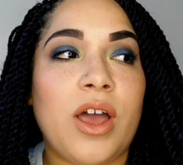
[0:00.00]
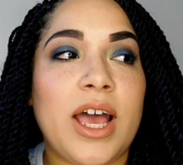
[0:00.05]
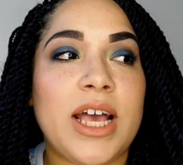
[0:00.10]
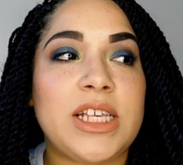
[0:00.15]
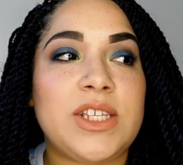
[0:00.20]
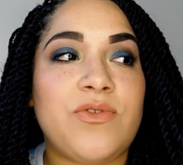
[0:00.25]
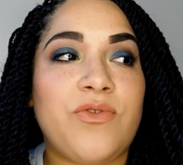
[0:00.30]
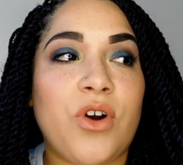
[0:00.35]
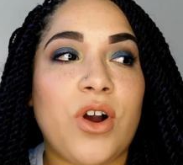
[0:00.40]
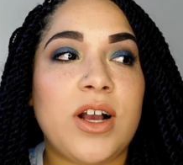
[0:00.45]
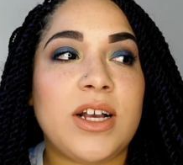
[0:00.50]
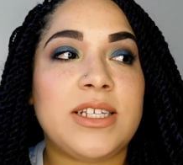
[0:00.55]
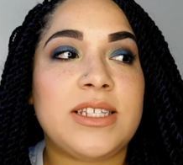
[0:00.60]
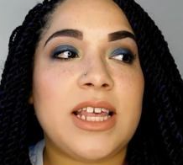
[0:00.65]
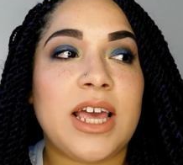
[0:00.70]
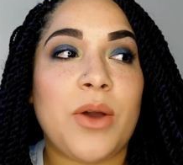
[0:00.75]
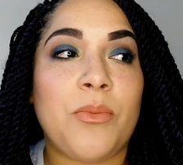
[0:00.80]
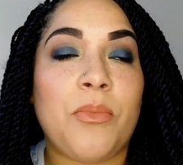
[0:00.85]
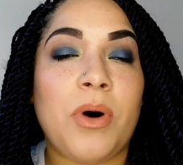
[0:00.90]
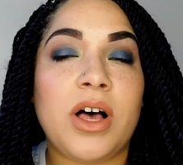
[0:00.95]
as far as
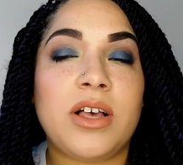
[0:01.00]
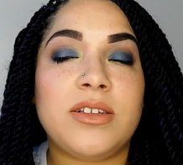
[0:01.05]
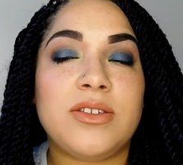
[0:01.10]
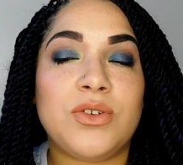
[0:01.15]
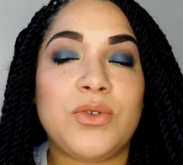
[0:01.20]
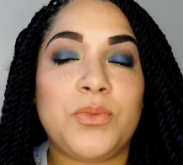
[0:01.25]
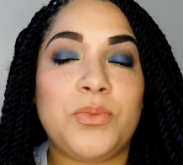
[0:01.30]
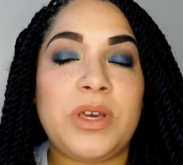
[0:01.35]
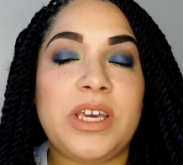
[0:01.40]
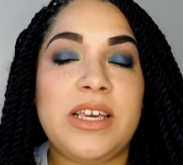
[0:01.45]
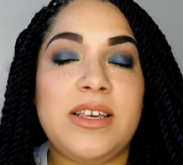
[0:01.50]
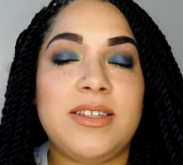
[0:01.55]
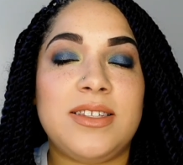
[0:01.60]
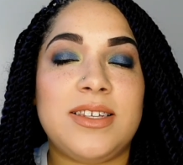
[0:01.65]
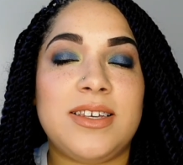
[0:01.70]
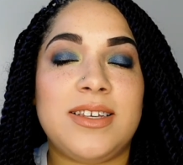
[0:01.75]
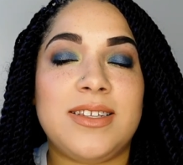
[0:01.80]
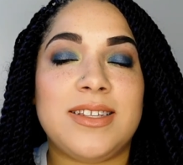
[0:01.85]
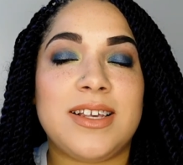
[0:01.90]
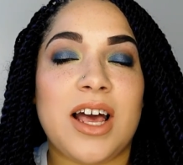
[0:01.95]
like puzzle
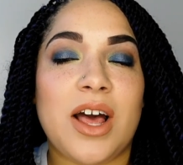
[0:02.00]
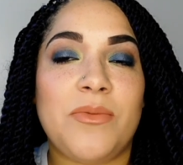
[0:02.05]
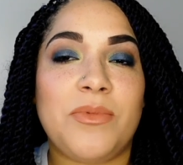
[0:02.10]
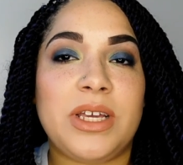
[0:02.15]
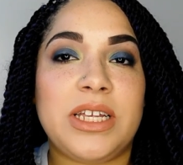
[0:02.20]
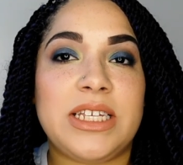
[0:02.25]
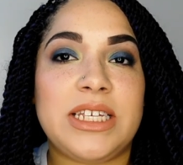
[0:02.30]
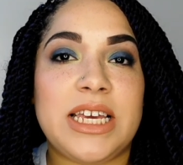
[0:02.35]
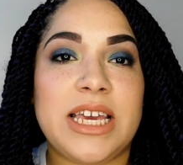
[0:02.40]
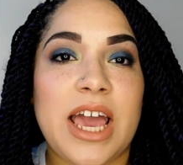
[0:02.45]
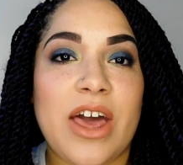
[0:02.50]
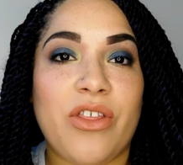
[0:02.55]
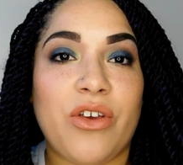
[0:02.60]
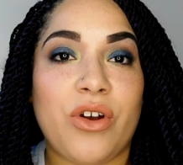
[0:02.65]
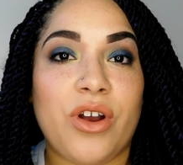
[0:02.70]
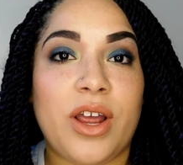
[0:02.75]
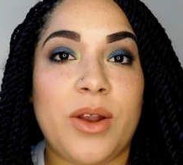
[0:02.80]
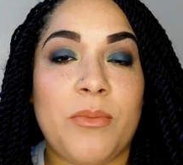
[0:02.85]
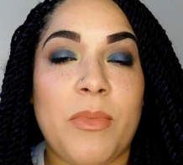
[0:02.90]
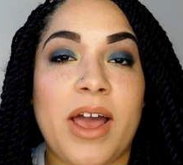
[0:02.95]
pieces coming
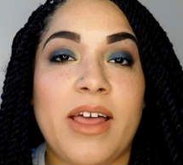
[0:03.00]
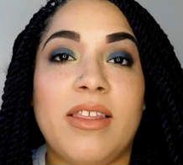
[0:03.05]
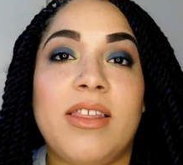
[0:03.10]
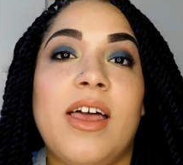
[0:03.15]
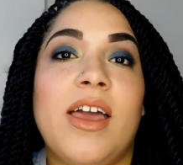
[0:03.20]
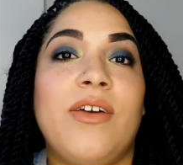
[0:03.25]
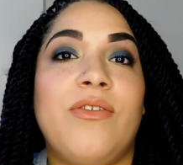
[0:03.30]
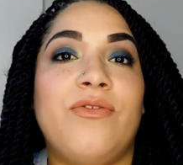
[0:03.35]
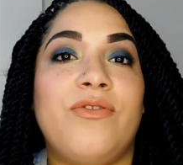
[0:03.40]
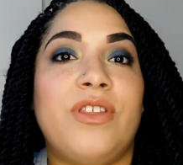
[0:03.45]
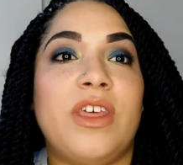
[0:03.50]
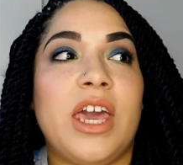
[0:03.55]
together in my life,